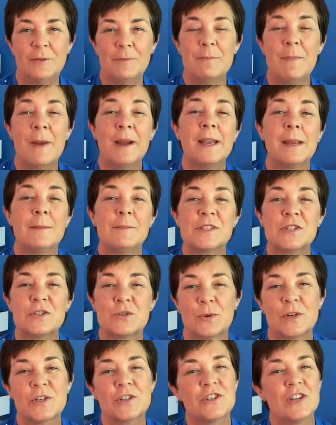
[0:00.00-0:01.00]
My name is
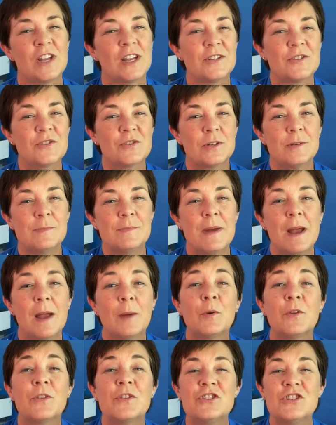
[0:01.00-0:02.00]
Trish Nystrom. I'm
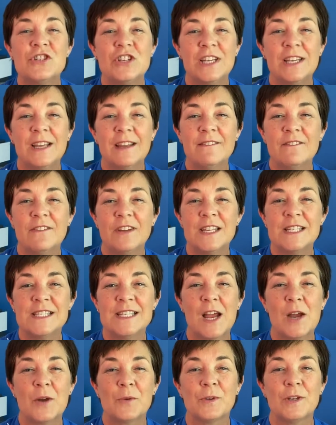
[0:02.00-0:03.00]
with
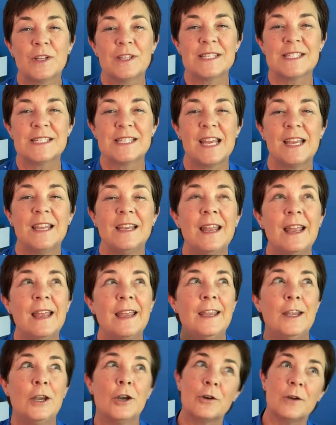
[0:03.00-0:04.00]
GNV Real Estate
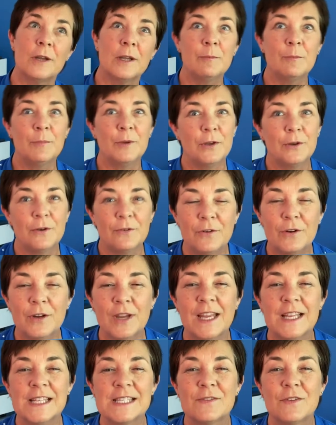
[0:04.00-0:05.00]
here in beautiful
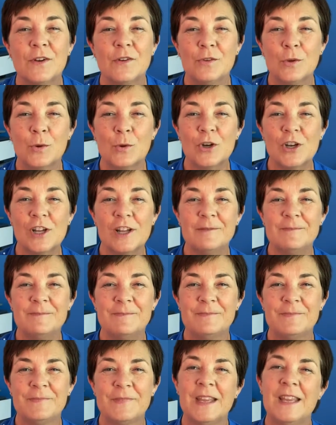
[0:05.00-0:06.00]
Gainesville, Florida.
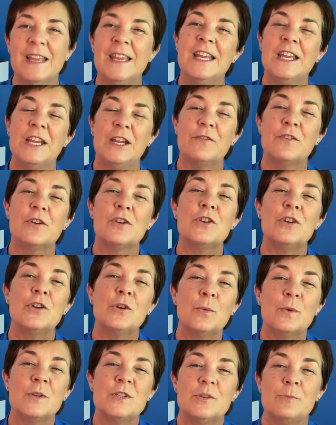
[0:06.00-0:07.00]
If you're
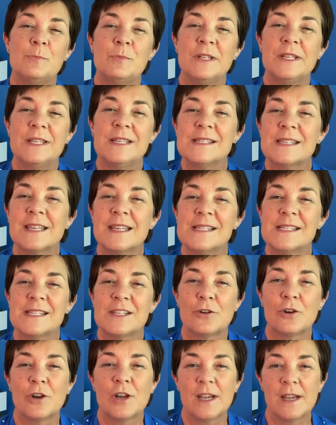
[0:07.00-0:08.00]
new, would you please
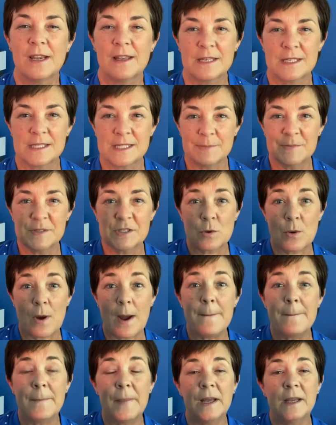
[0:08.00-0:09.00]
consider hitting the
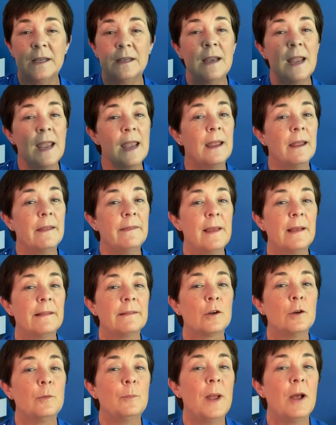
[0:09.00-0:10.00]
subscribe button and that
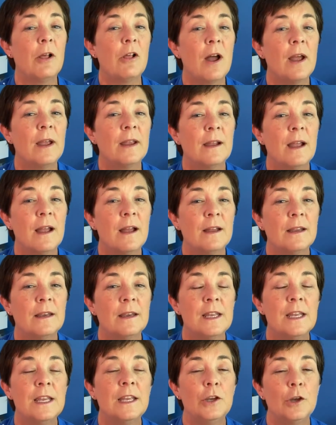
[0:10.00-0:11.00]
little bell icon?
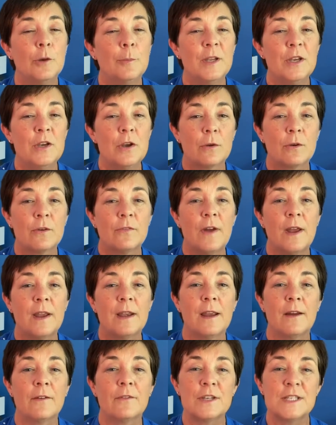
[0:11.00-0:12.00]
You'll be notified
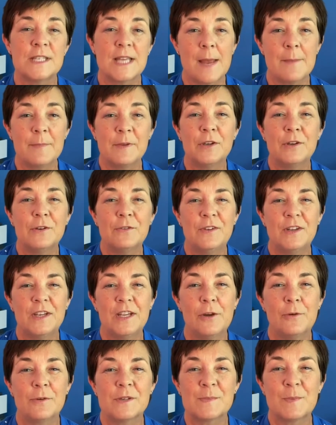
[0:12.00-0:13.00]
every time a new
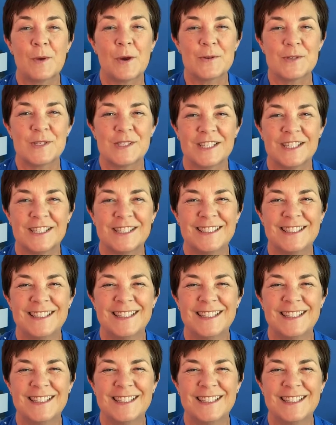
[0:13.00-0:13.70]
video is posted.